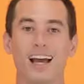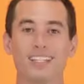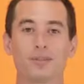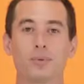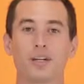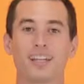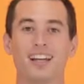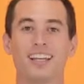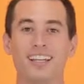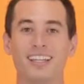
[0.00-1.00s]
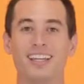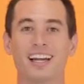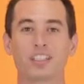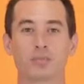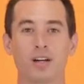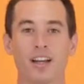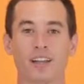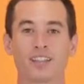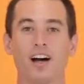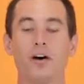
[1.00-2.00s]
As with working on any electric
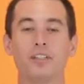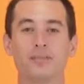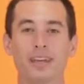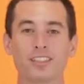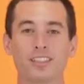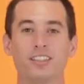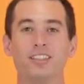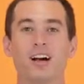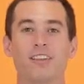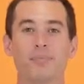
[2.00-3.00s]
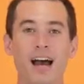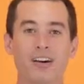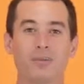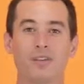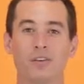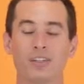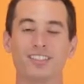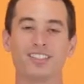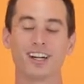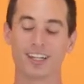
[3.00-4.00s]
product, always make sure you turn off the power before
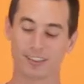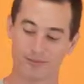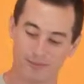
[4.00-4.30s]
you start.